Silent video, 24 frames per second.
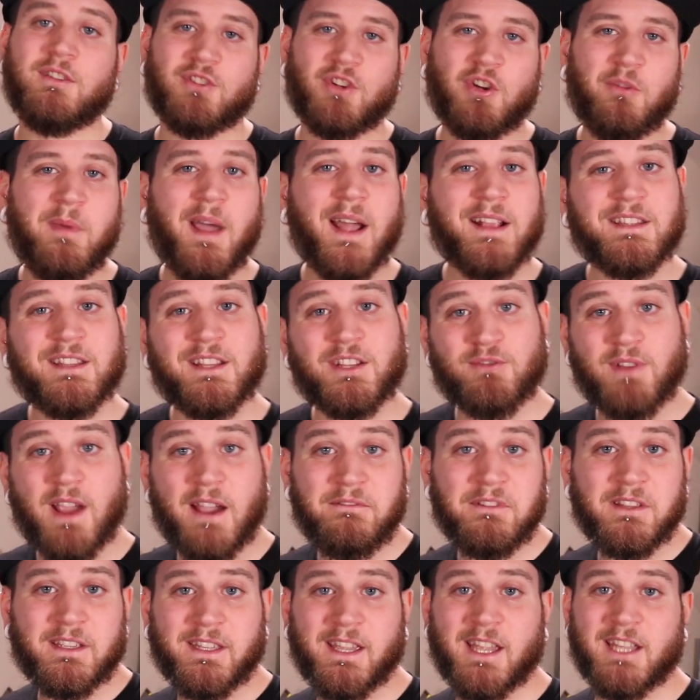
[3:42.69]
To go back to the
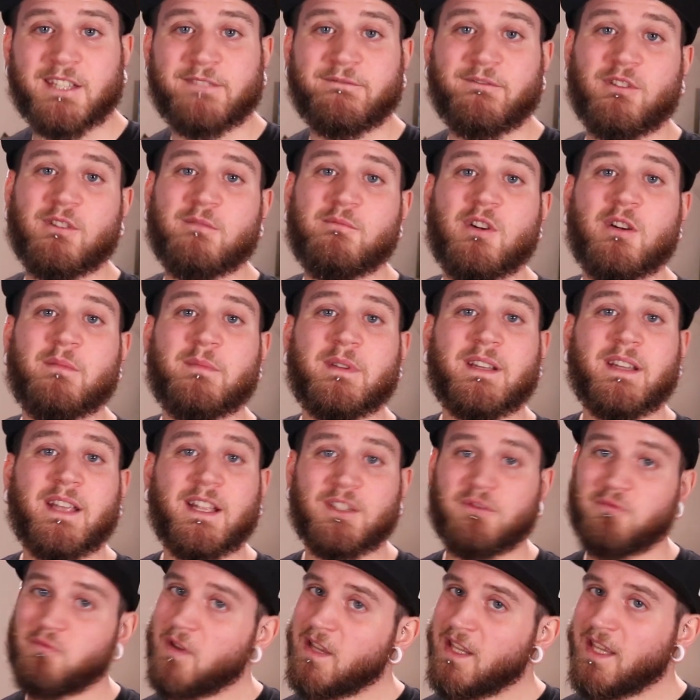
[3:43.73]
traveling case for a moment,
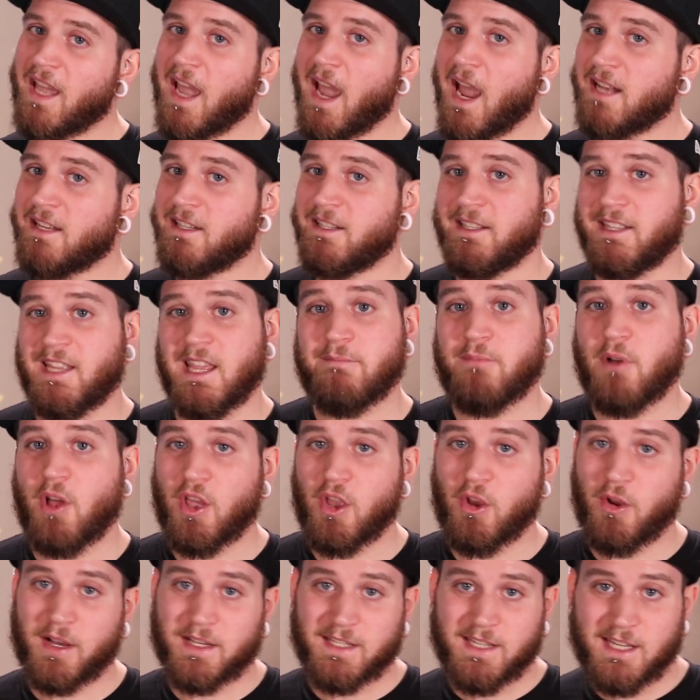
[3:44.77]
it's really handy to keep
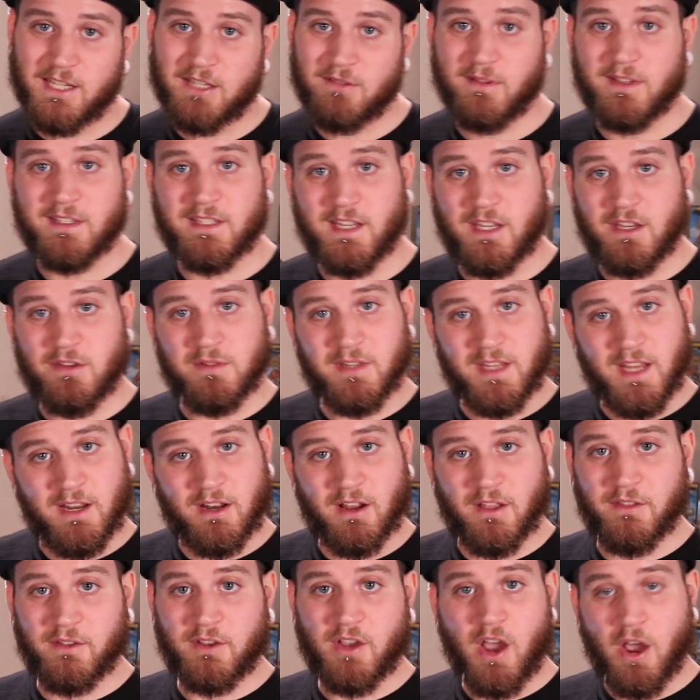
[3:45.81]
all your accessories that you
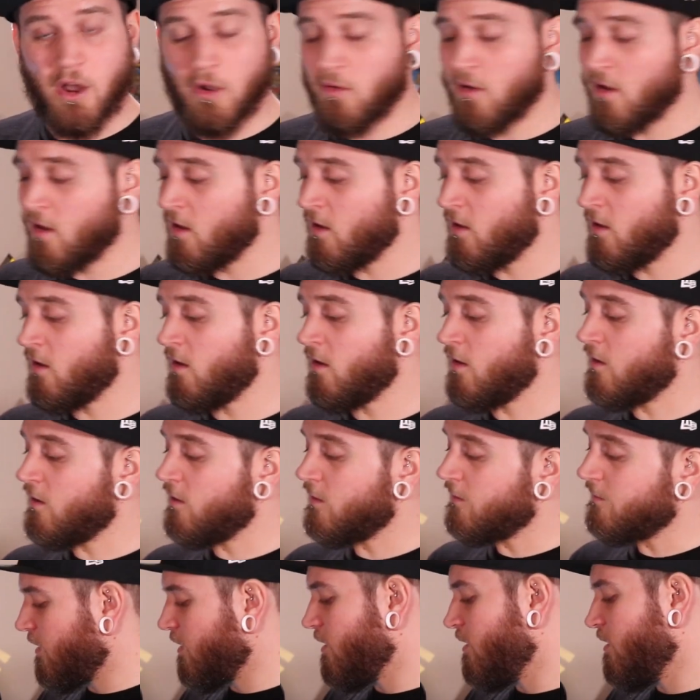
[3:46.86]
need on the go.
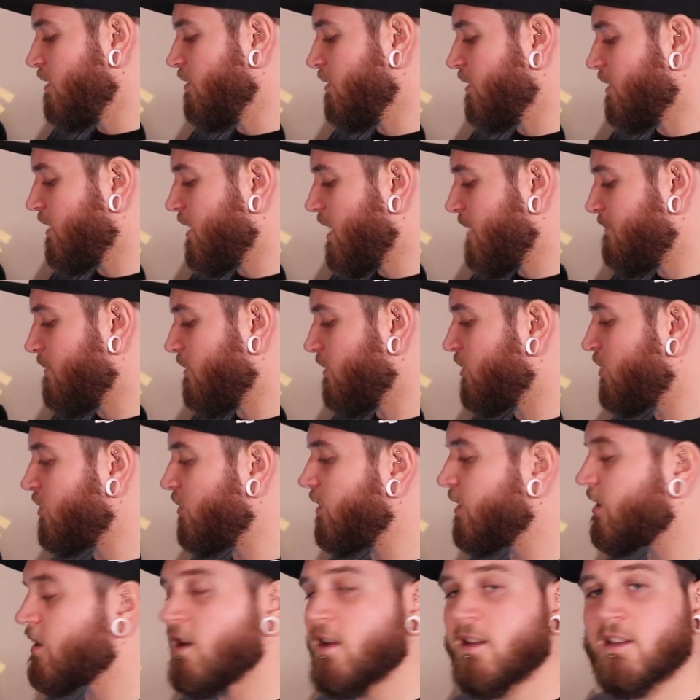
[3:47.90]
You can keep your
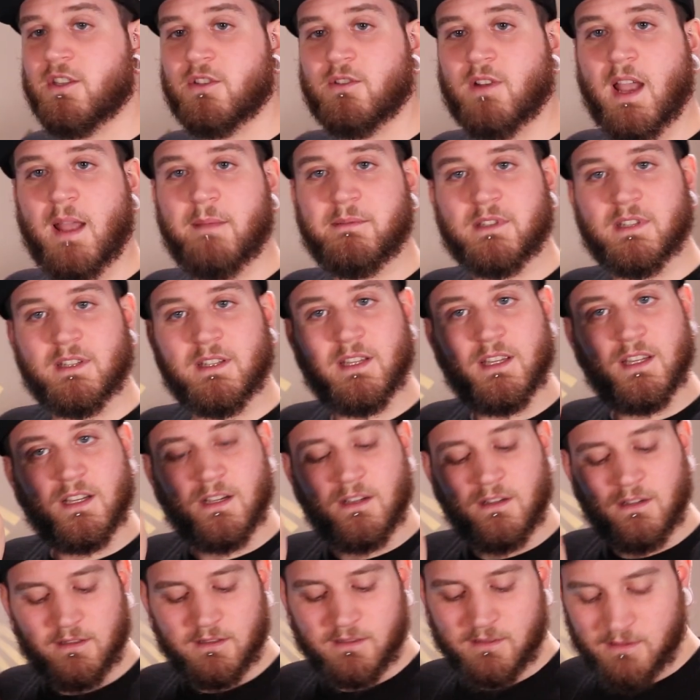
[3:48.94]
Joy-Con straps in
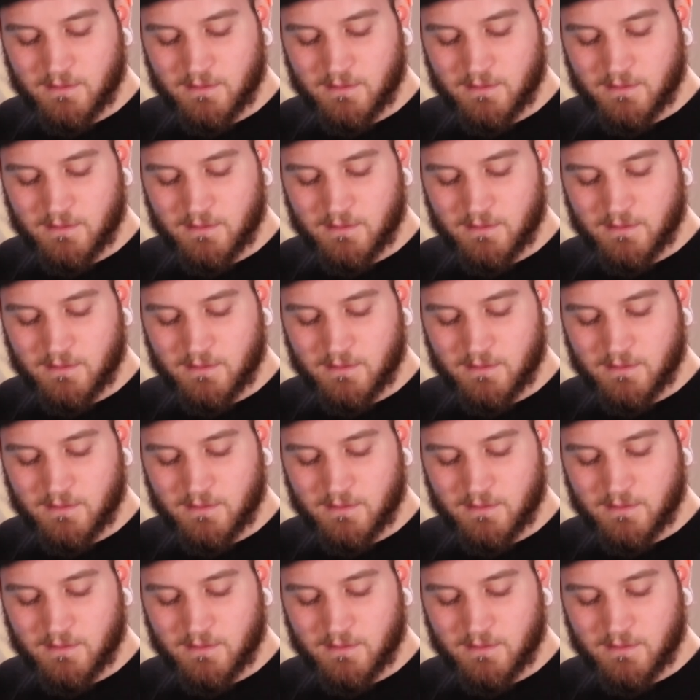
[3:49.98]
here.